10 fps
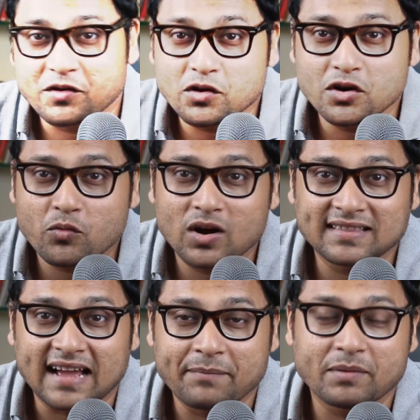you don't know
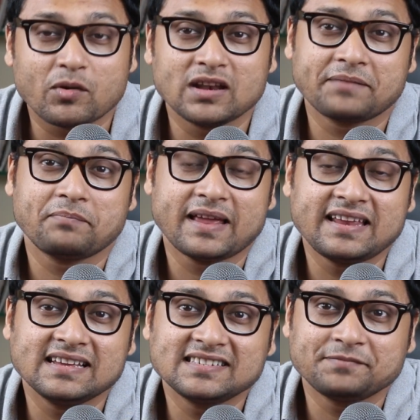what the hyperbolic
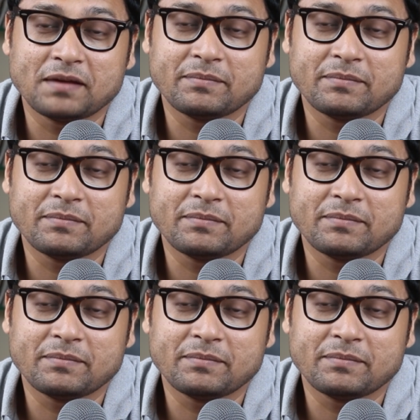plane is,